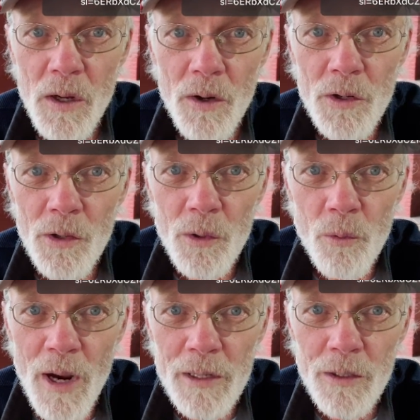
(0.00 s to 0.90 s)
Another
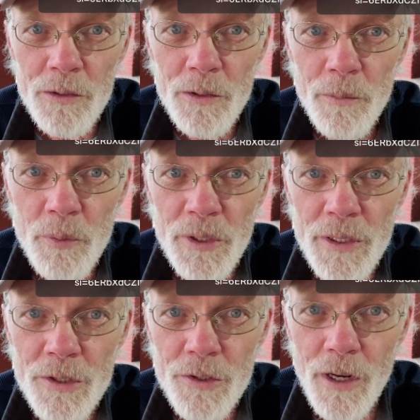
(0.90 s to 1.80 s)
wreck under a bridge.